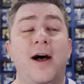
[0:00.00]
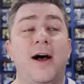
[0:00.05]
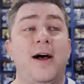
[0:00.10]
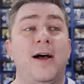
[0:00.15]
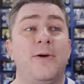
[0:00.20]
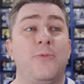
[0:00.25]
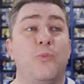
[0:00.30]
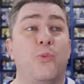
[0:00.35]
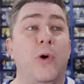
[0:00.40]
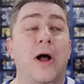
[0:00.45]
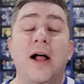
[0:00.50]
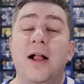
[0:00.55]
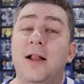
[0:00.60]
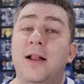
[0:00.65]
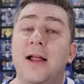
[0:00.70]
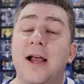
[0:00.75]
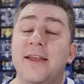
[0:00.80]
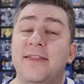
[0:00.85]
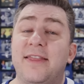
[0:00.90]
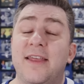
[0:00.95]
Uh,
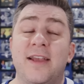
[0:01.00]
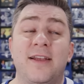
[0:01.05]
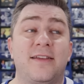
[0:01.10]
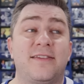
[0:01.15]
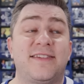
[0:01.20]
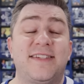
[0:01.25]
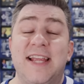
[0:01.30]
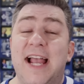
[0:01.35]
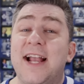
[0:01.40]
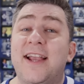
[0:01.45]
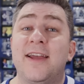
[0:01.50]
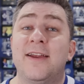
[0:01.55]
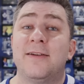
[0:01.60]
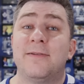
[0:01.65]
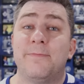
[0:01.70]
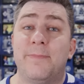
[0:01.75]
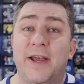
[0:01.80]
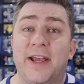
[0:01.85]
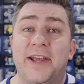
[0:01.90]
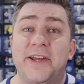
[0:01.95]
well, I think
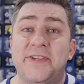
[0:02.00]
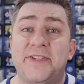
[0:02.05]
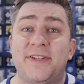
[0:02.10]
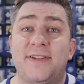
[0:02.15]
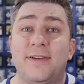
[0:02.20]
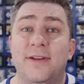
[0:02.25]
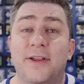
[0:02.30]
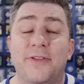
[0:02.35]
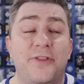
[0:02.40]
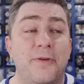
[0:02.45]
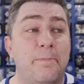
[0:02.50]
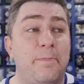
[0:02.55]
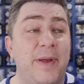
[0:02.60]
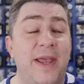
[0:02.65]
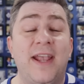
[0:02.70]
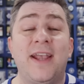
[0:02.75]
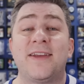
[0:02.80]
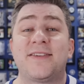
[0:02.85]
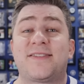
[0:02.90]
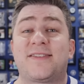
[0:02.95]
second biggest. Uh, the
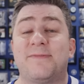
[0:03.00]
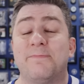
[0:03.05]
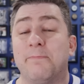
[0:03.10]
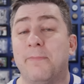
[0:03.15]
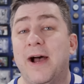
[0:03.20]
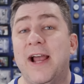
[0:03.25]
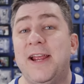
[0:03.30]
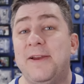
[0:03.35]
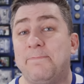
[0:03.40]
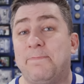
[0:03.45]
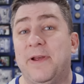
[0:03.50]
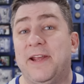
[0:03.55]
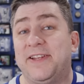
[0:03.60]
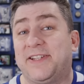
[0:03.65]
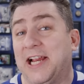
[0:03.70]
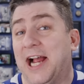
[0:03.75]
biggest might be